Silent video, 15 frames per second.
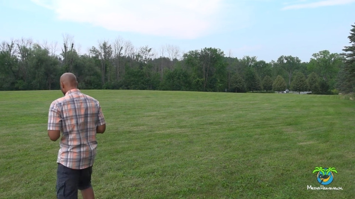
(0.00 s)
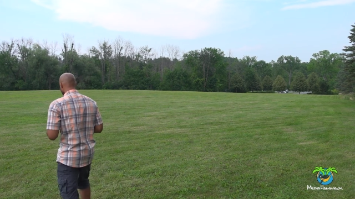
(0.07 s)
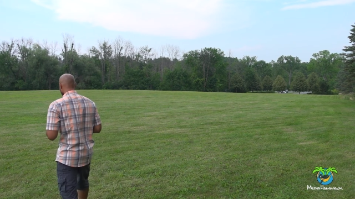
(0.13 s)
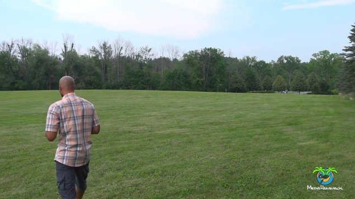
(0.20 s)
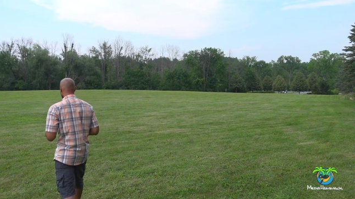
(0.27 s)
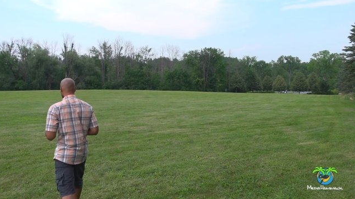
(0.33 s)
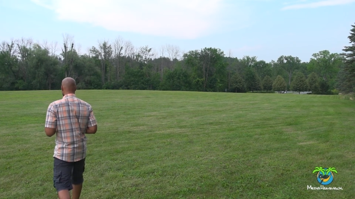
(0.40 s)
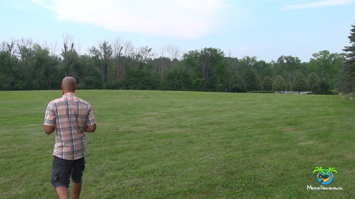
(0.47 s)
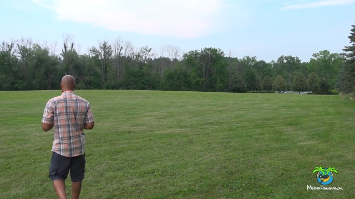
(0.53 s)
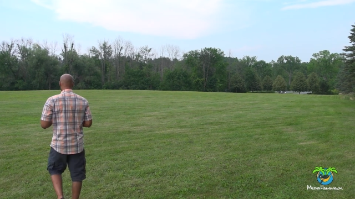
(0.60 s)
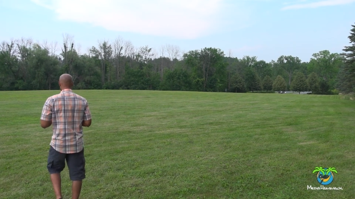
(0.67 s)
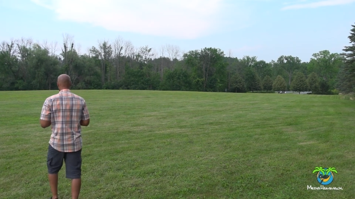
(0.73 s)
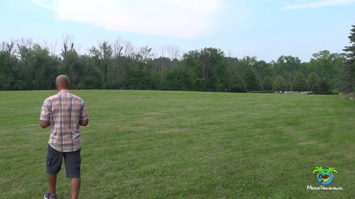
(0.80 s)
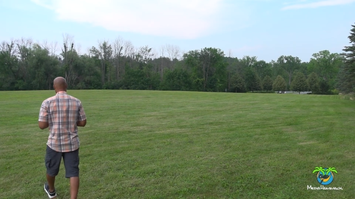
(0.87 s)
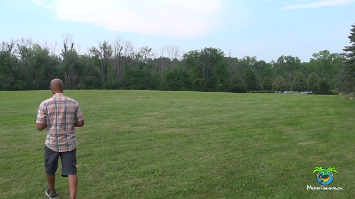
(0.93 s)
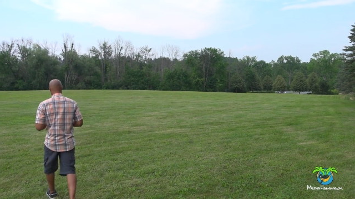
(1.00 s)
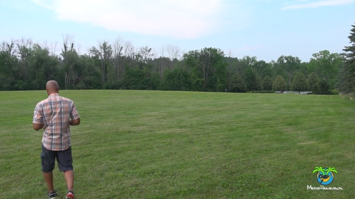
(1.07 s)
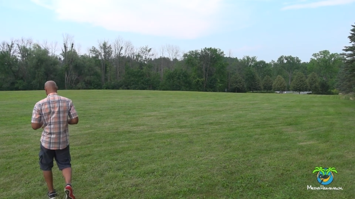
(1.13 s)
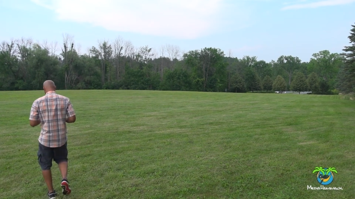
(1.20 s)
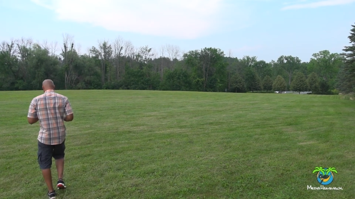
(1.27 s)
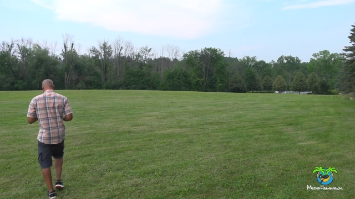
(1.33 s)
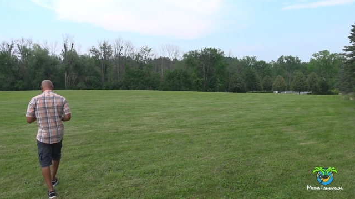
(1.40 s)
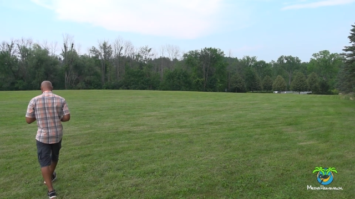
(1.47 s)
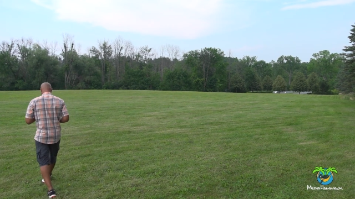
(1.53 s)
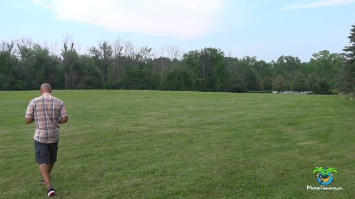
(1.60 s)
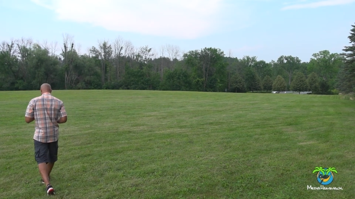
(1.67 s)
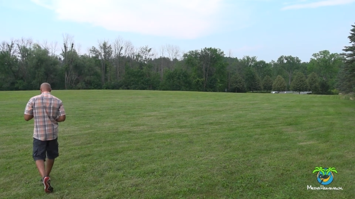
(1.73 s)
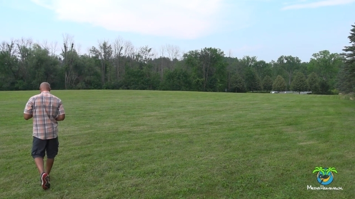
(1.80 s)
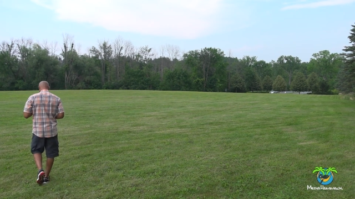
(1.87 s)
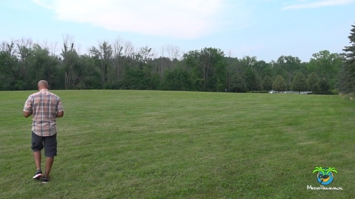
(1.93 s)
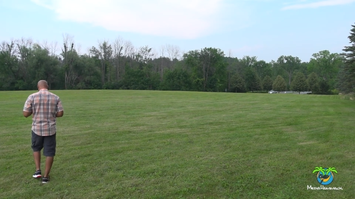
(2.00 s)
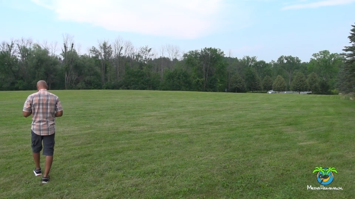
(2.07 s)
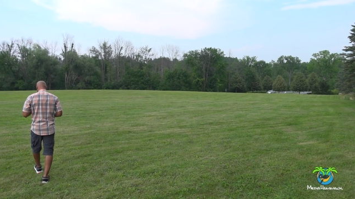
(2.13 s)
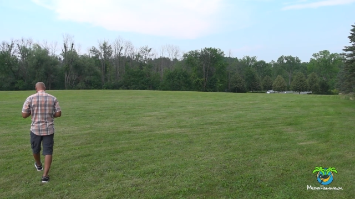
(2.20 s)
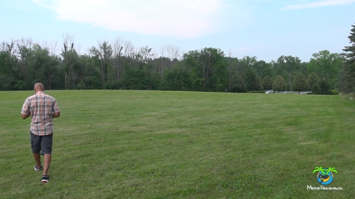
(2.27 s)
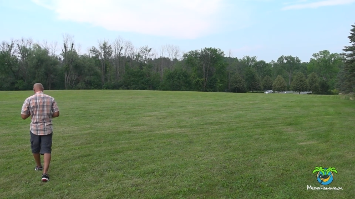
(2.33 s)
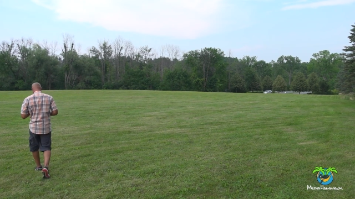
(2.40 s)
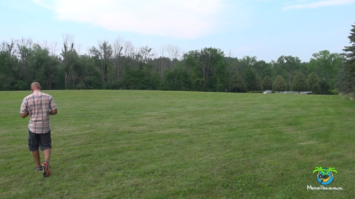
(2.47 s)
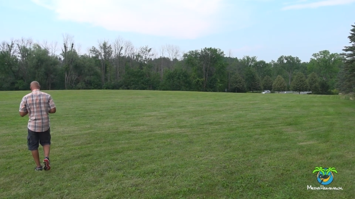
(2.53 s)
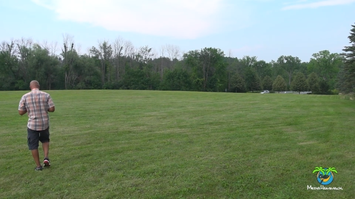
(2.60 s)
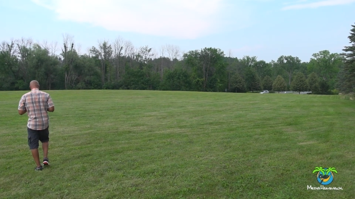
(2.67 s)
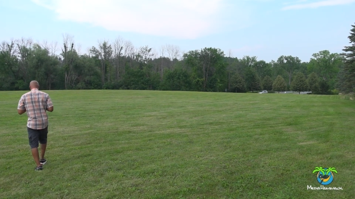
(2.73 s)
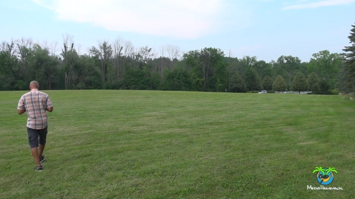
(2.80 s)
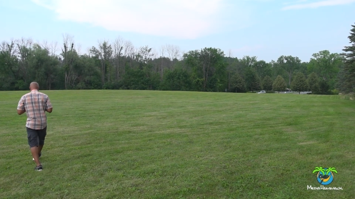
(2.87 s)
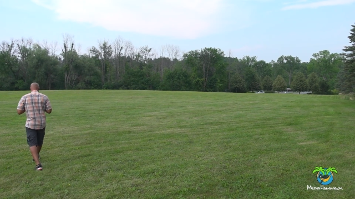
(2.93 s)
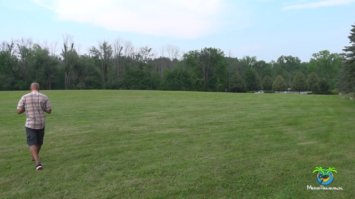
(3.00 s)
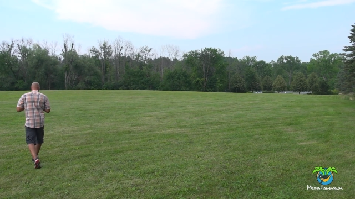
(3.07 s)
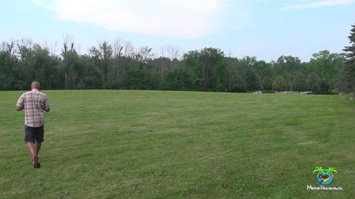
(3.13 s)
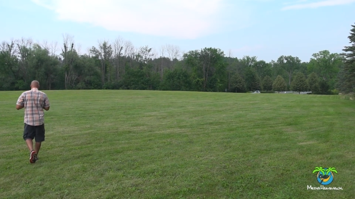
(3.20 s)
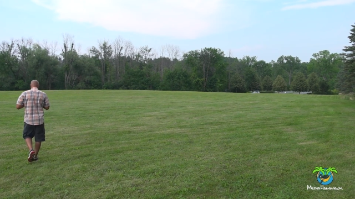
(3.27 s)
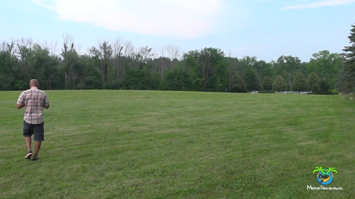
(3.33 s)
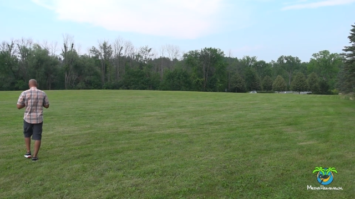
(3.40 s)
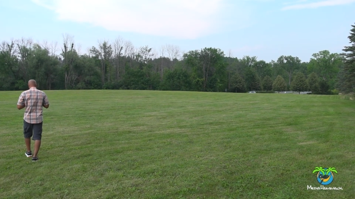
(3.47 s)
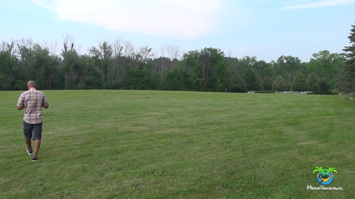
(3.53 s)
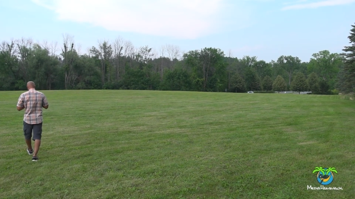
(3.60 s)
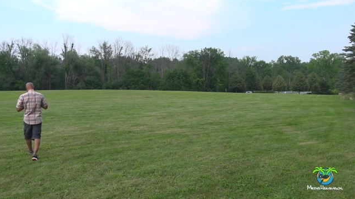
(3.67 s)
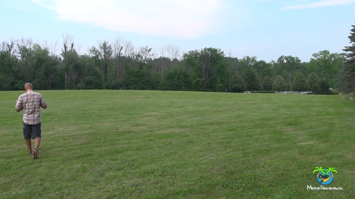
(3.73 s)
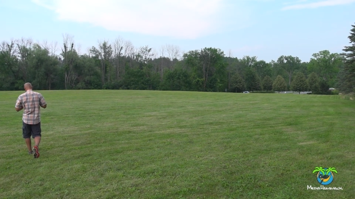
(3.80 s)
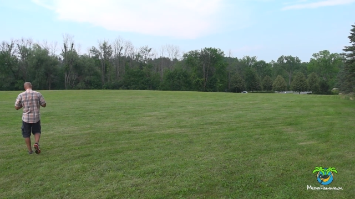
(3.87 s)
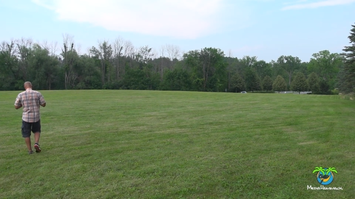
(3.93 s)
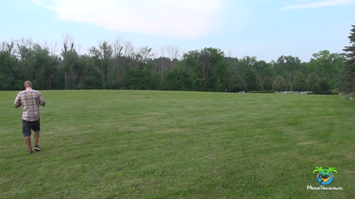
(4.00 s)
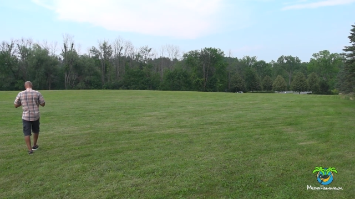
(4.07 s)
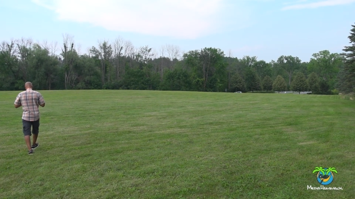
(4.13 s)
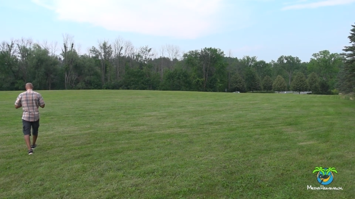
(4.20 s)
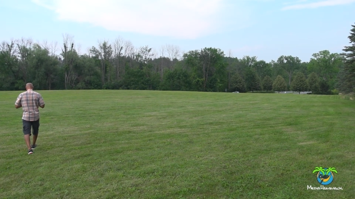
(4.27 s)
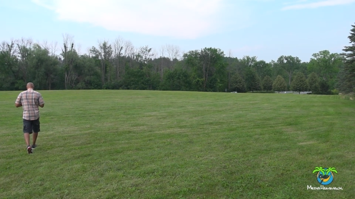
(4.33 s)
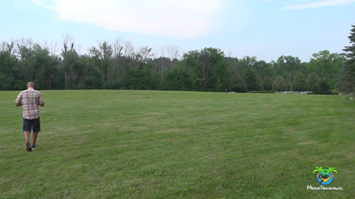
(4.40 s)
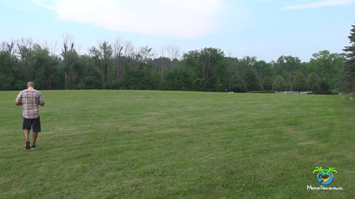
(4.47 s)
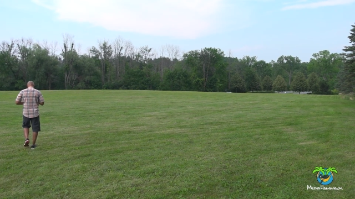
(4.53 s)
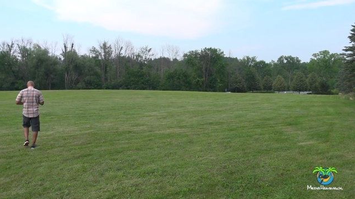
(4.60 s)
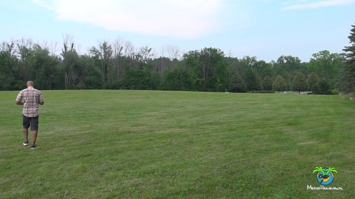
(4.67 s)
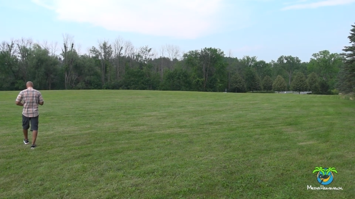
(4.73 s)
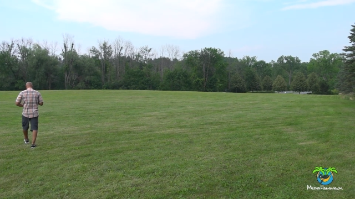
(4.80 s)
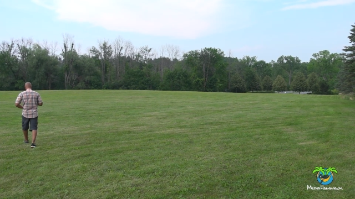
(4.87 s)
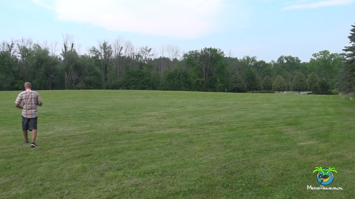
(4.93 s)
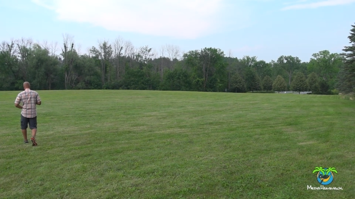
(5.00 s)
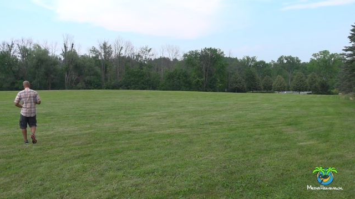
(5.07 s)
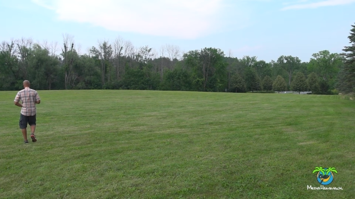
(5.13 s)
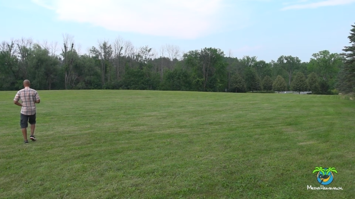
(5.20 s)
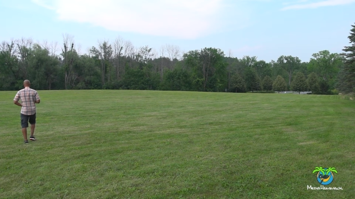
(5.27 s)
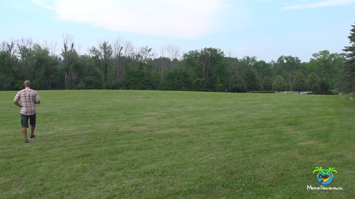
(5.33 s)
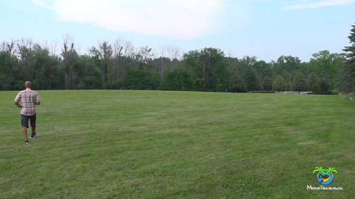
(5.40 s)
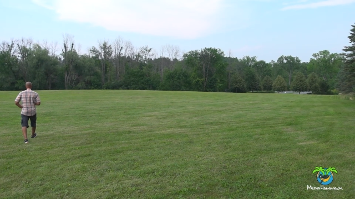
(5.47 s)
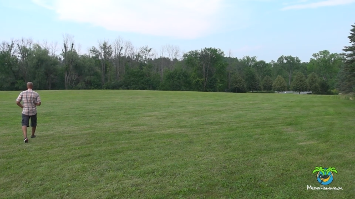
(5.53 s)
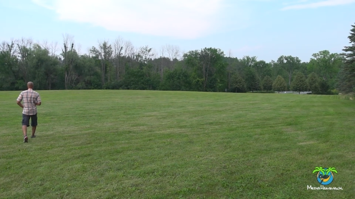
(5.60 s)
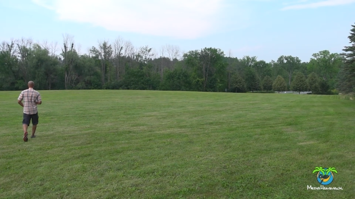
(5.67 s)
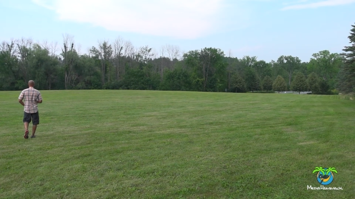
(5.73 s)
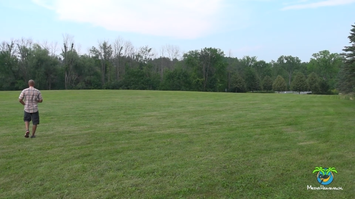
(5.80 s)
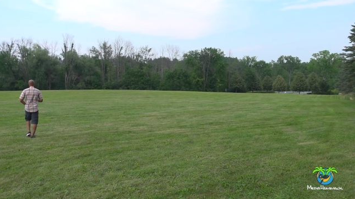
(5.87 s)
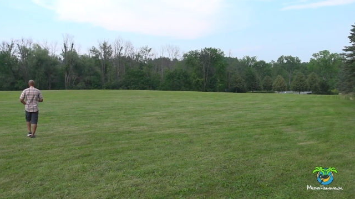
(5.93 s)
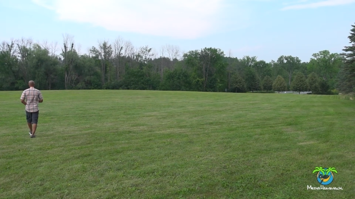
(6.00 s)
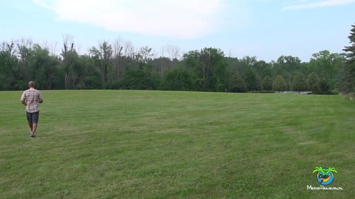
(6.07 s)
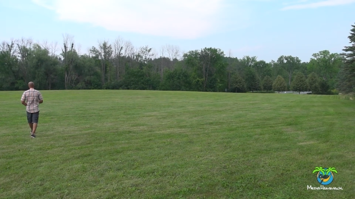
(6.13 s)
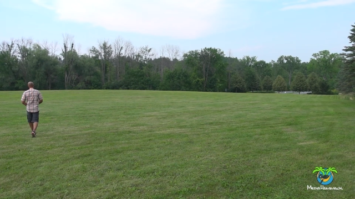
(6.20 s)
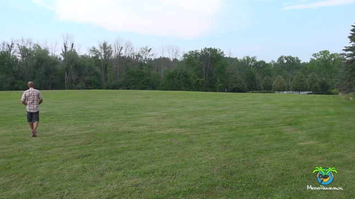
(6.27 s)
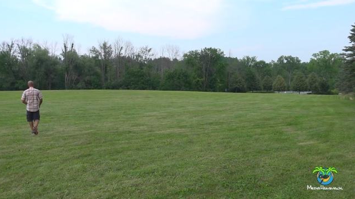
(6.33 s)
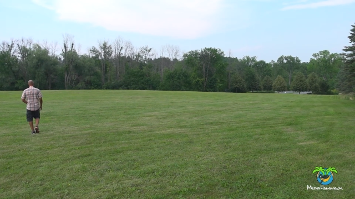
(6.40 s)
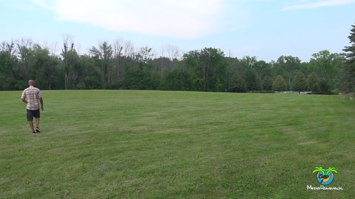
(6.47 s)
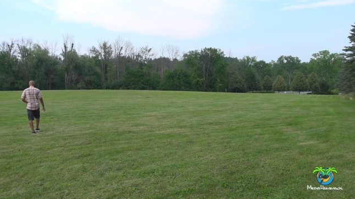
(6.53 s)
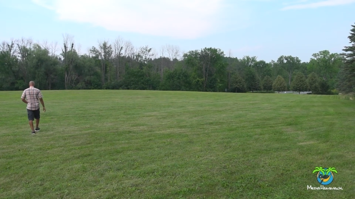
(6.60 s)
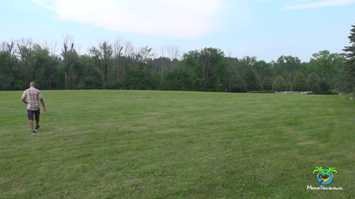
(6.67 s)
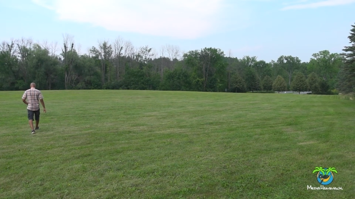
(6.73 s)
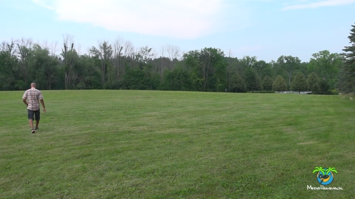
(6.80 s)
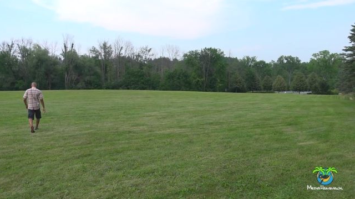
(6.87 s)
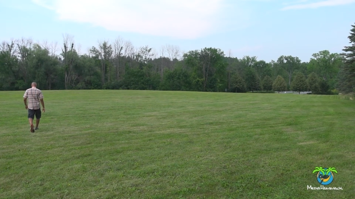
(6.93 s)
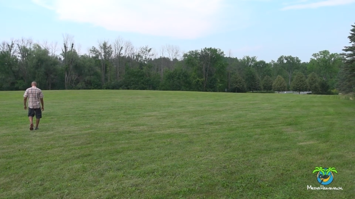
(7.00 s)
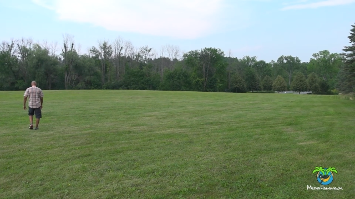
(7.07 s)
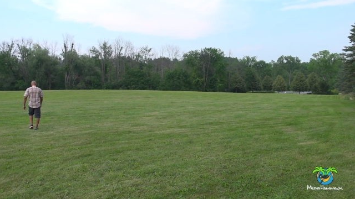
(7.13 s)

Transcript: [unreadable: no face in view]